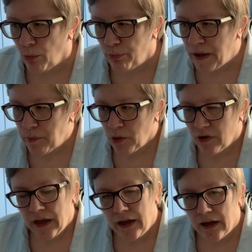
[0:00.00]

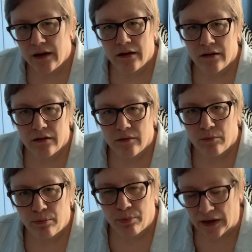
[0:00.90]

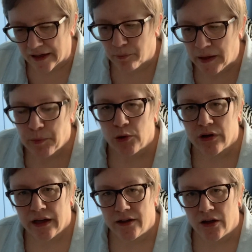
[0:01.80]
Black people
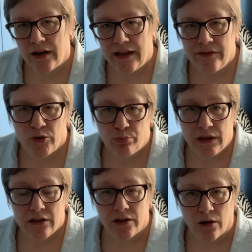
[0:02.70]
cannot even be
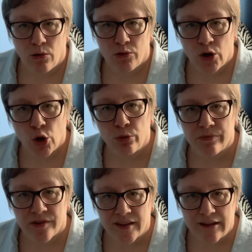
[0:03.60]
in their own
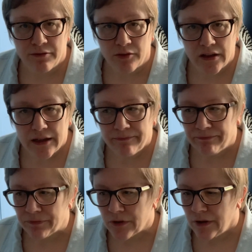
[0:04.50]
homes safely
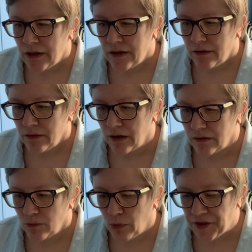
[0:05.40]

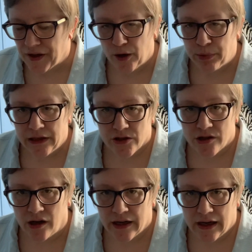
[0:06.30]
without being
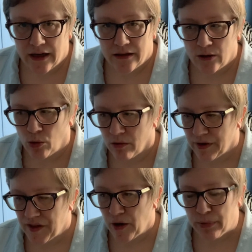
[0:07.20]
shot at or
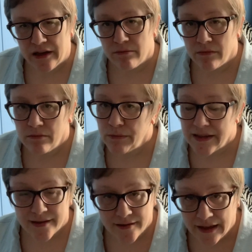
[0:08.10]
without being
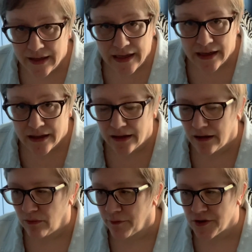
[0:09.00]
mistaken
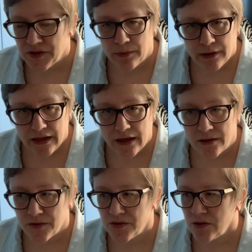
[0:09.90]
for somebody
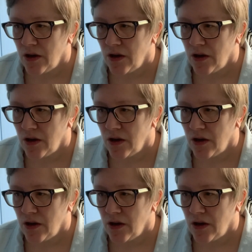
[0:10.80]
else,